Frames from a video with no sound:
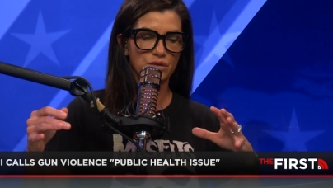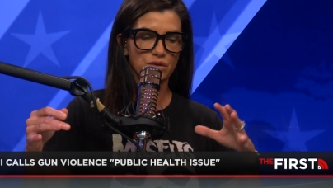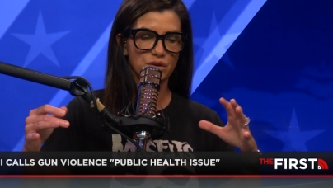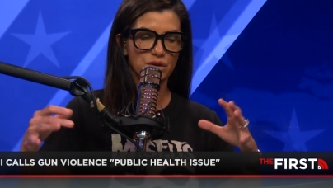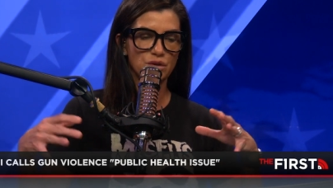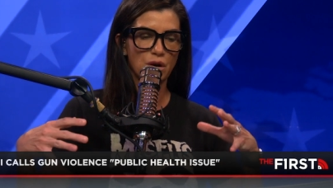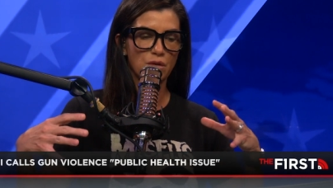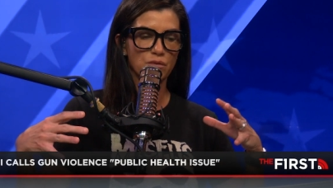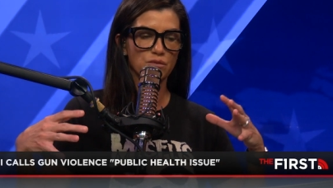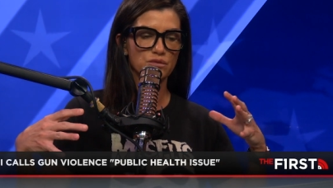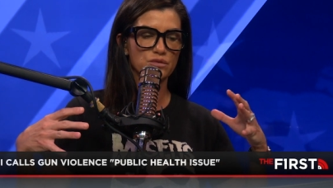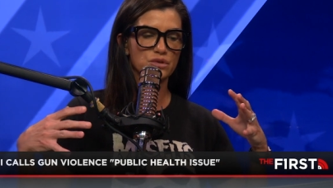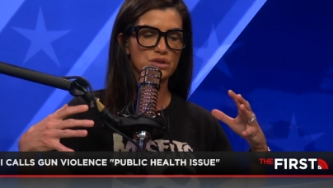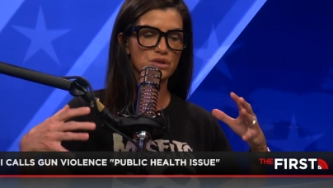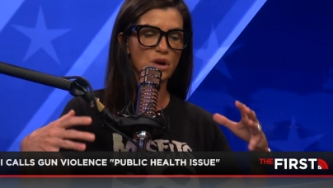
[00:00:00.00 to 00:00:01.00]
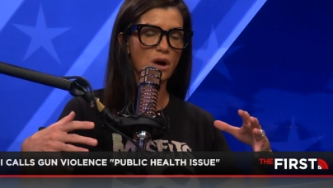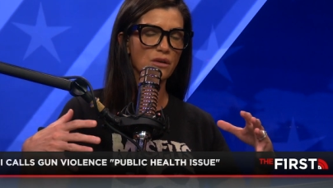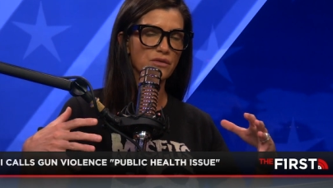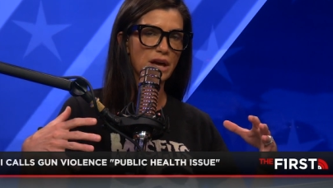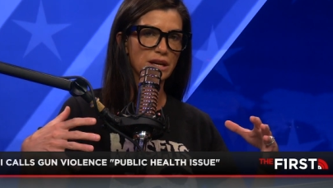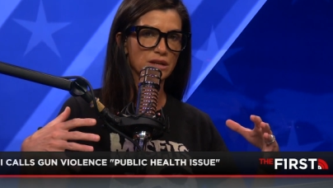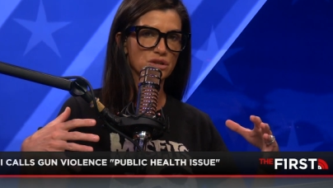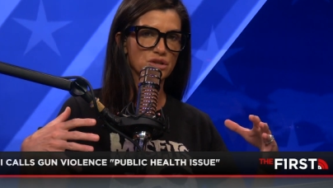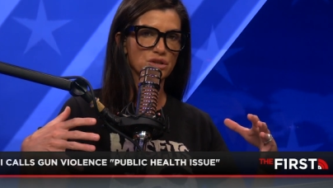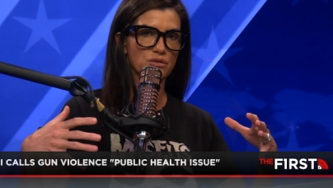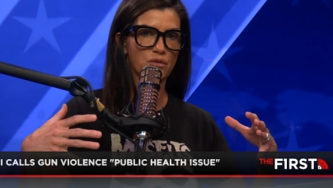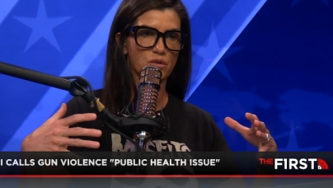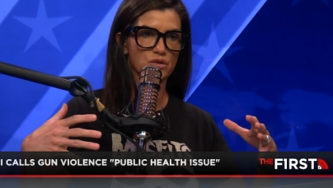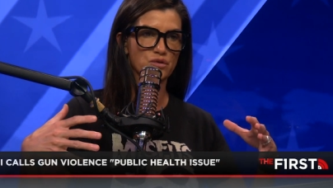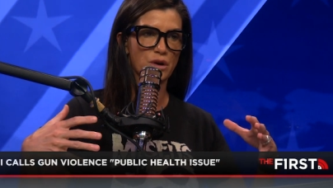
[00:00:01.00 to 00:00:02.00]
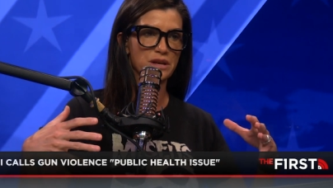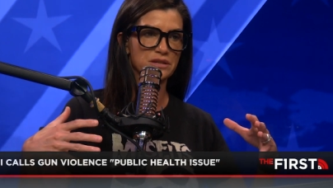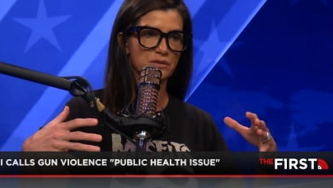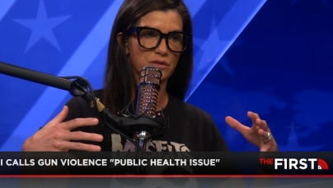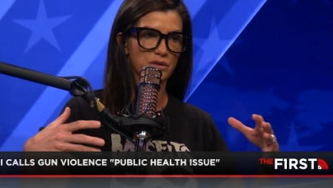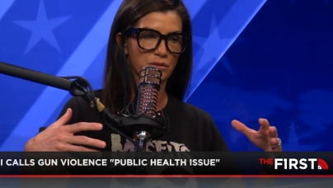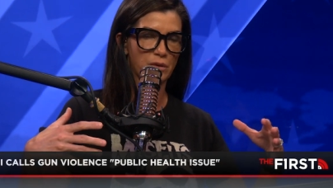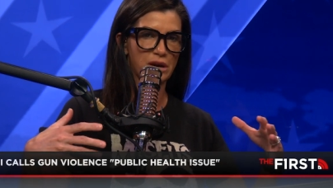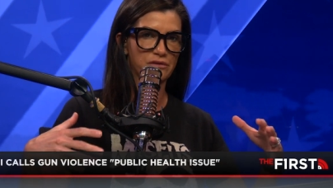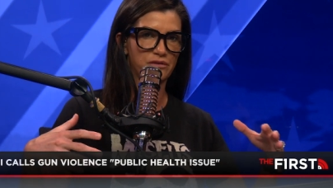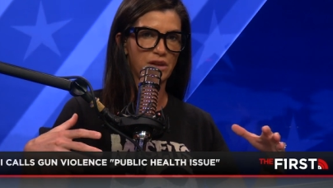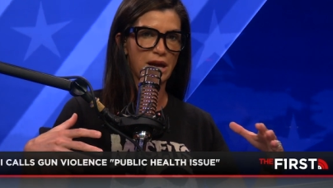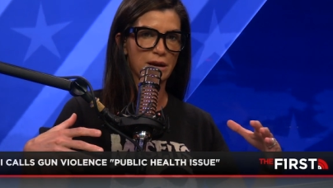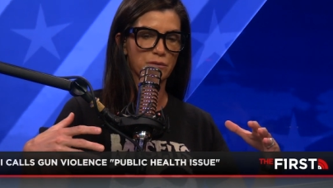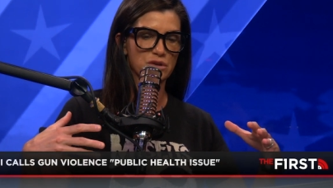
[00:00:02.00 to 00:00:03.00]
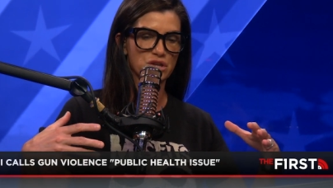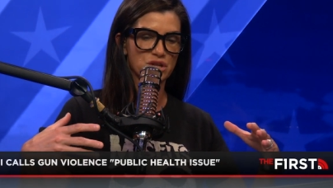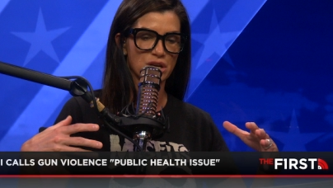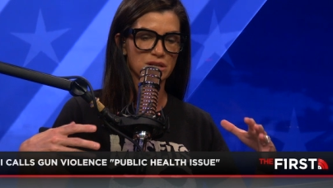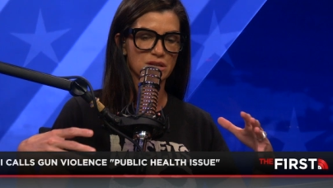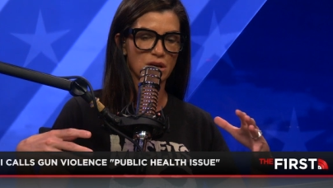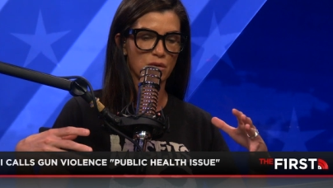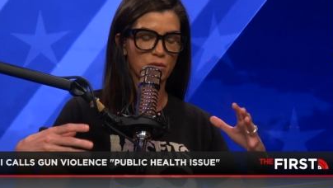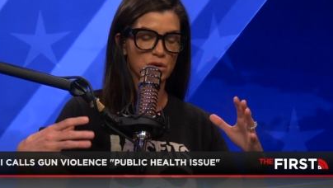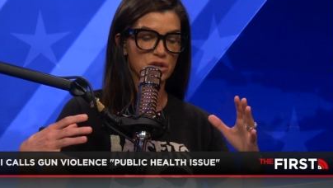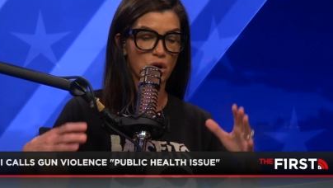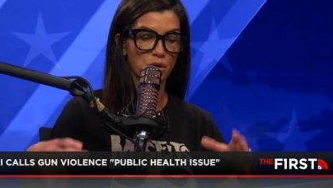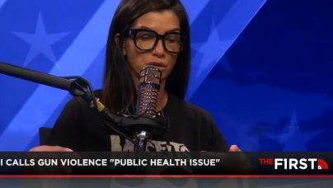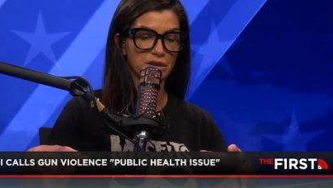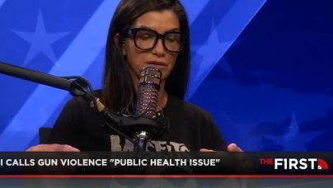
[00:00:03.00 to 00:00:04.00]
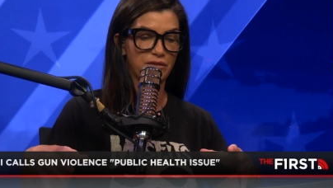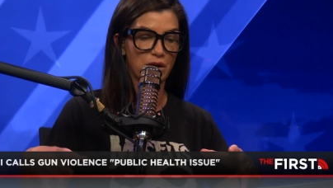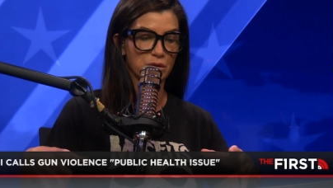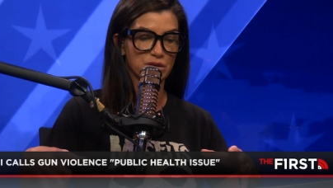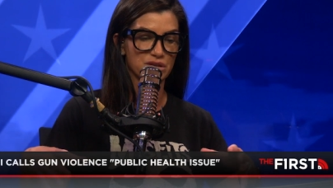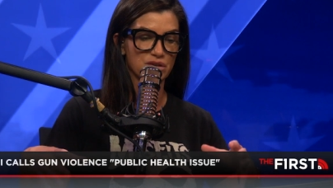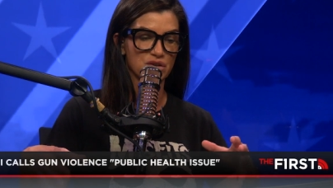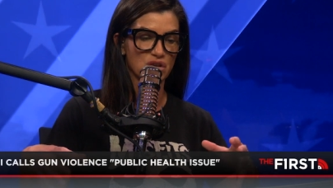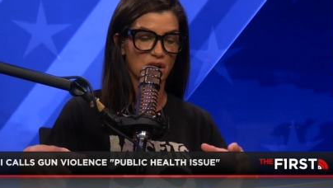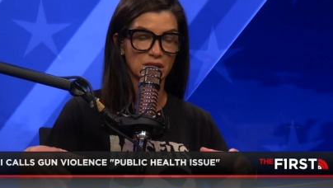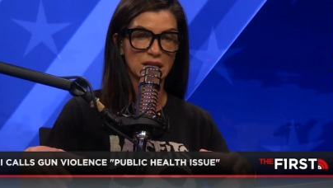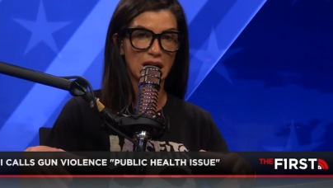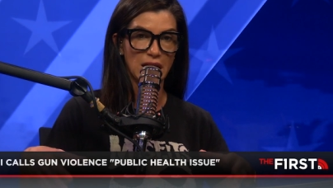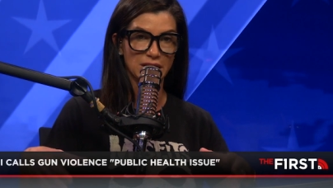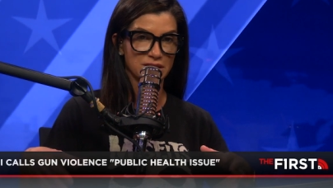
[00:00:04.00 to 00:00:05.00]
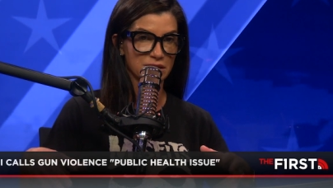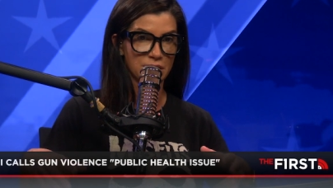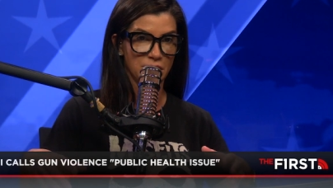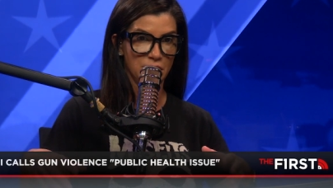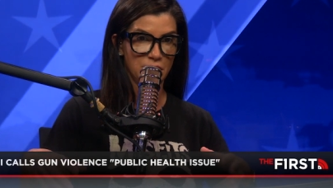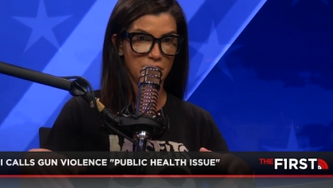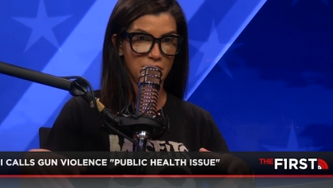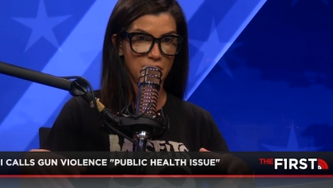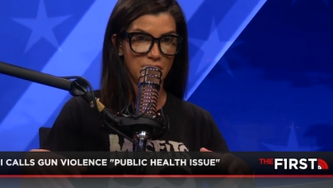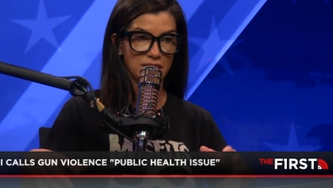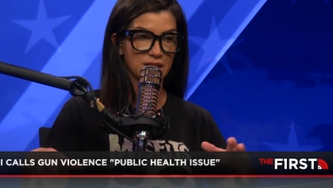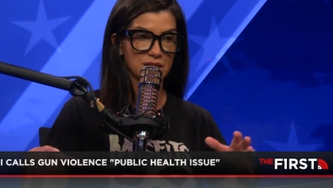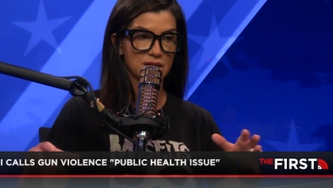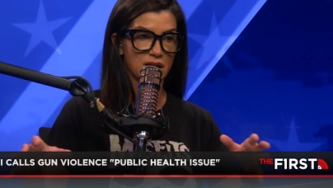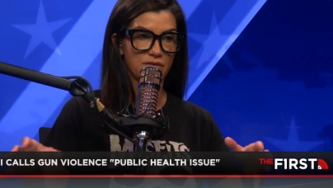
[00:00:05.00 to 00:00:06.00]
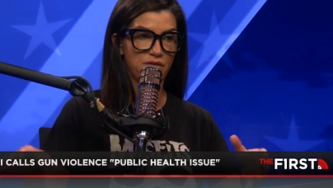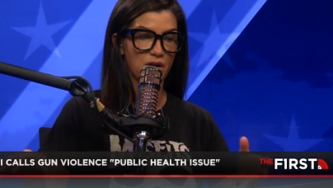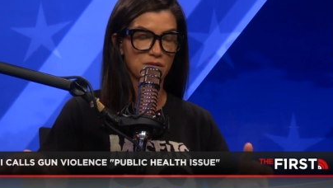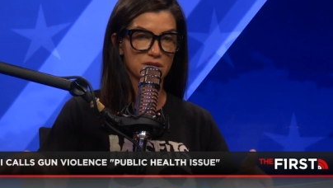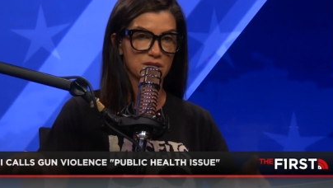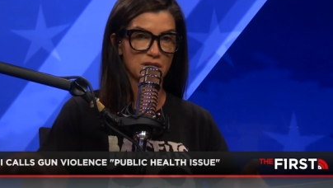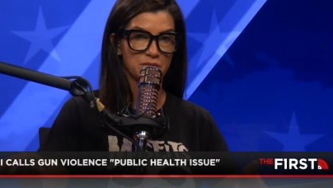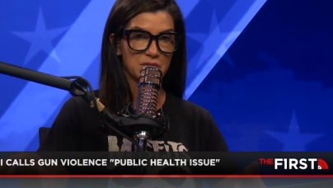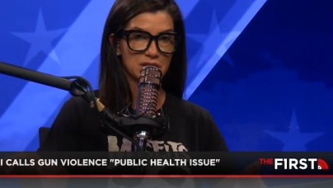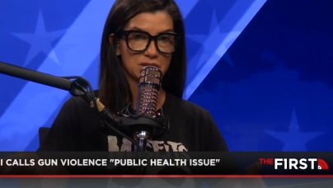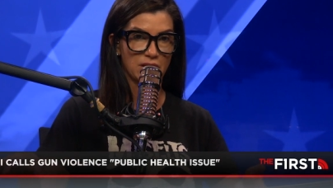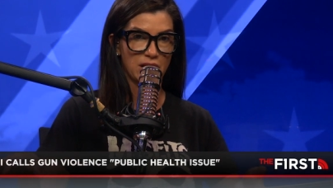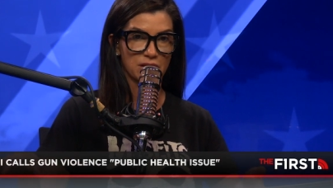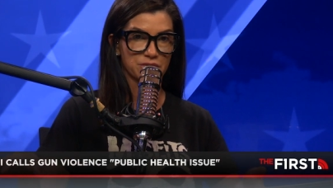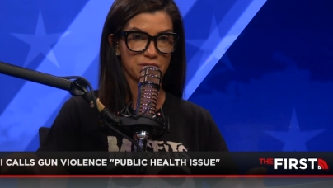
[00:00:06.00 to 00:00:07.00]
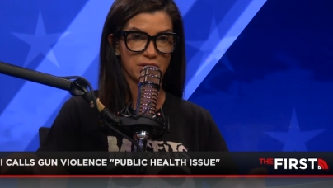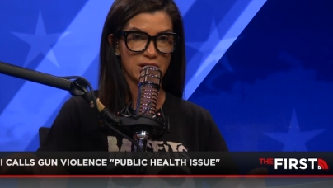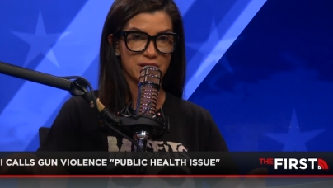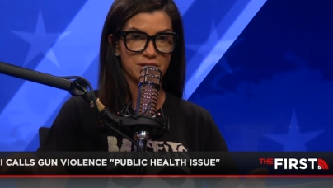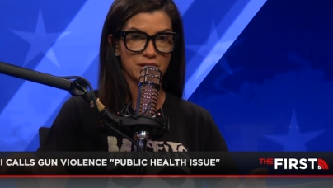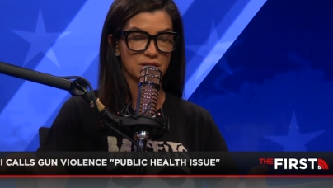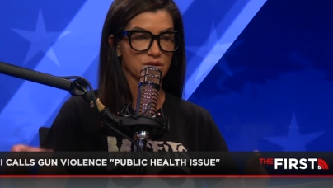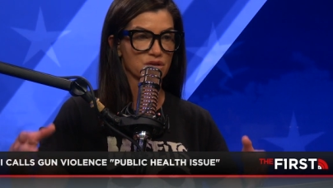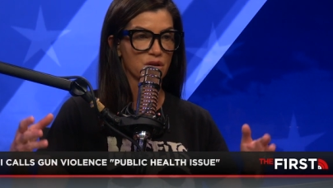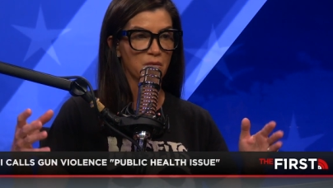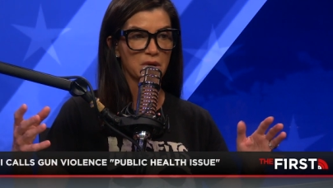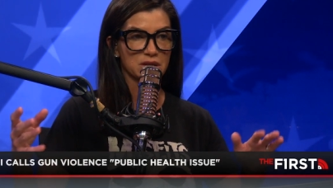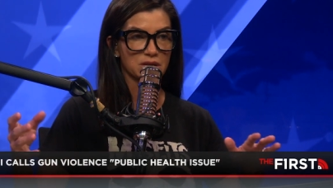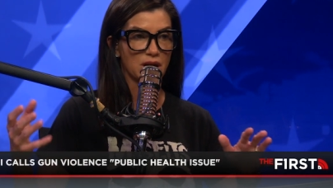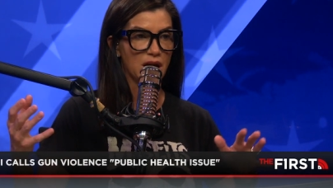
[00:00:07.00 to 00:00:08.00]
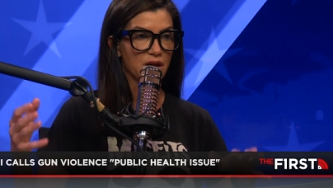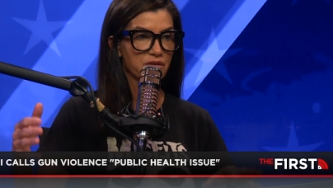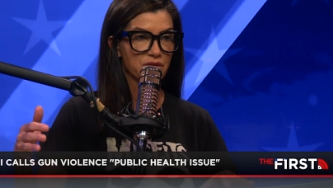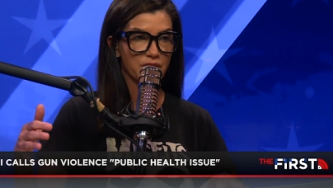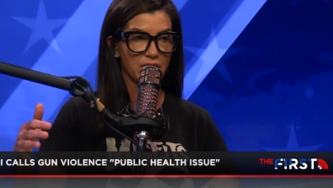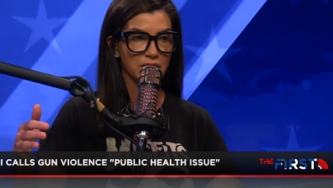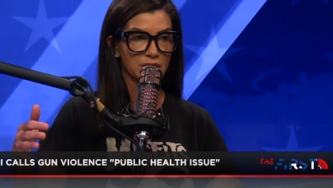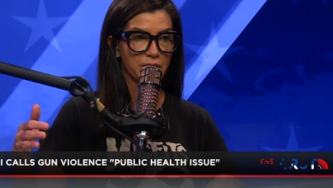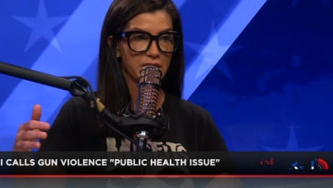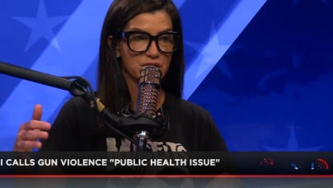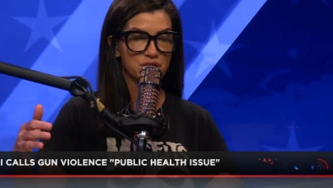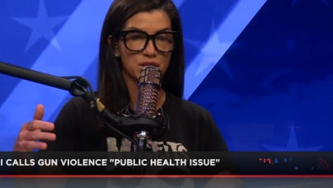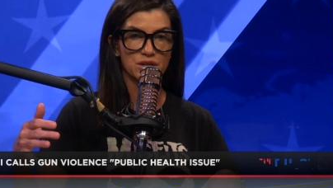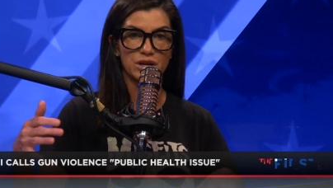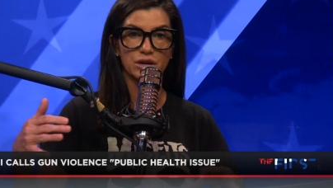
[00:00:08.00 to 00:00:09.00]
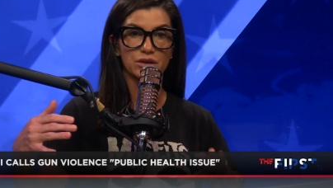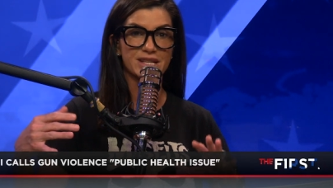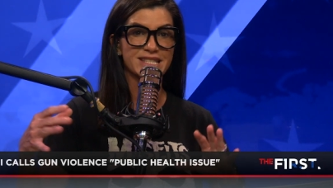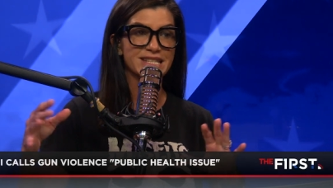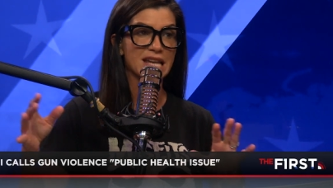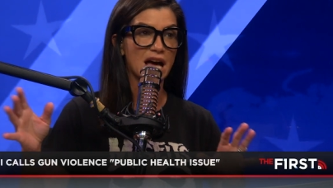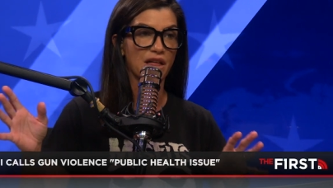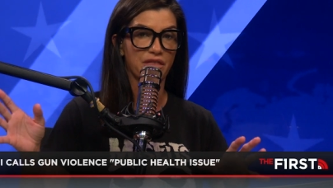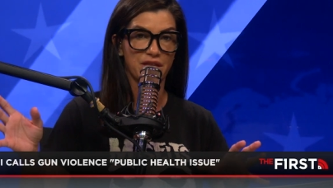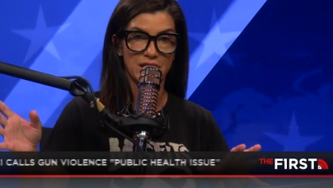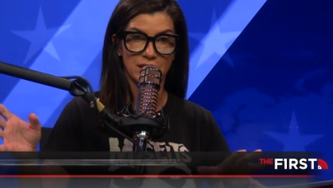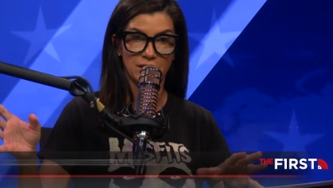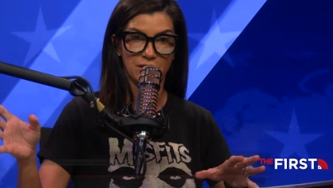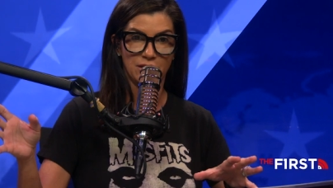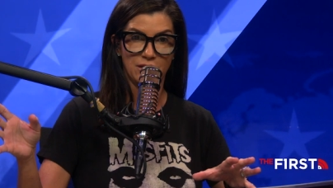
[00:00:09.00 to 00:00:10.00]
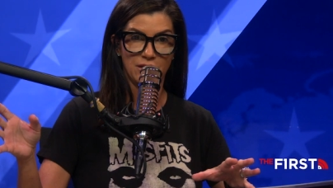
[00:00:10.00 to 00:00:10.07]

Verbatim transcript: you don't solve that issue or address it with a red flag which does which only focuses on guns it does not focus on mental health or anything. There's no mental health evaluation, there is nothing.